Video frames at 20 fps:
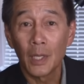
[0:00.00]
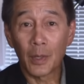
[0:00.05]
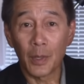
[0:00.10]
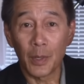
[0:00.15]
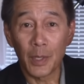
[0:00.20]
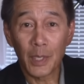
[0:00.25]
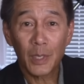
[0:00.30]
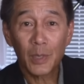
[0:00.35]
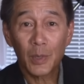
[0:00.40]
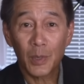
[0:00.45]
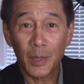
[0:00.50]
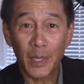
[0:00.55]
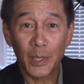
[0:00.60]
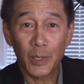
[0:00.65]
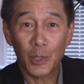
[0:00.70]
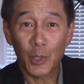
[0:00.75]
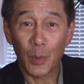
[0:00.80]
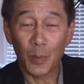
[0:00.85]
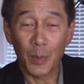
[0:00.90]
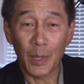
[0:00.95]
These things
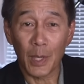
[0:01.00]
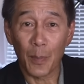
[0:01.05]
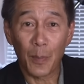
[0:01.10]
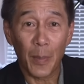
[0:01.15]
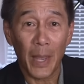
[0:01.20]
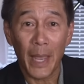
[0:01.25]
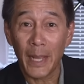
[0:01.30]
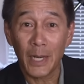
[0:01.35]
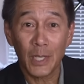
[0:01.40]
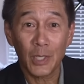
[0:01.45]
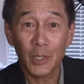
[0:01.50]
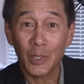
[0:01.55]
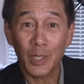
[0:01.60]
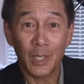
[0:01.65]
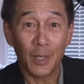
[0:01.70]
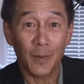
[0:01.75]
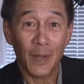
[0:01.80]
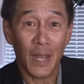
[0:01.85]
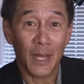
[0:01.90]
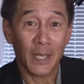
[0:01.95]
should be banished.
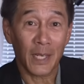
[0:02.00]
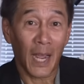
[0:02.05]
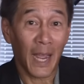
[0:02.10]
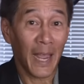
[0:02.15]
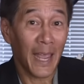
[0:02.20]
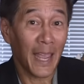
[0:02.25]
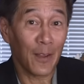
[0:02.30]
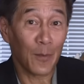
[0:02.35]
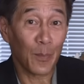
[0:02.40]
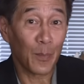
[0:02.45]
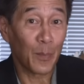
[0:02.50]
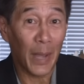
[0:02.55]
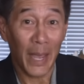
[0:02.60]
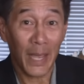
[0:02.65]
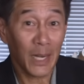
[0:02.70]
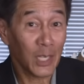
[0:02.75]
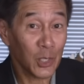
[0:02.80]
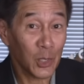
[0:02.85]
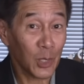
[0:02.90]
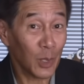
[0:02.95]
In fact, I have
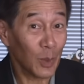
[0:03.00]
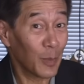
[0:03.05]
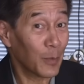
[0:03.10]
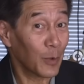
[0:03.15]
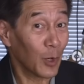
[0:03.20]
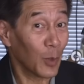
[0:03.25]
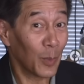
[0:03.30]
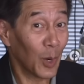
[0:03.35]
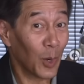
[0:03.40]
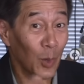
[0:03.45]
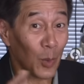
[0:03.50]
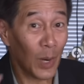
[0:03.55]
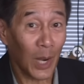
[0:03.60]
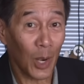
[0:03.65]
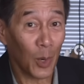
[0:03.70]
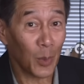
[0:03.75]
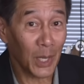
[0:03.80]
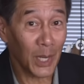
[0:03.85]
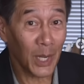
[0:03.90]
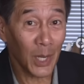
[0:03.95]
banished them from
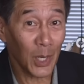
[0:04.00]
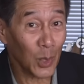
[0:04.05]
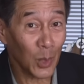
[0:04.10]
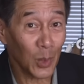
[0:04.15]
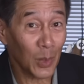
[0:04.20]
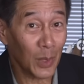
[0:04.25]
around here.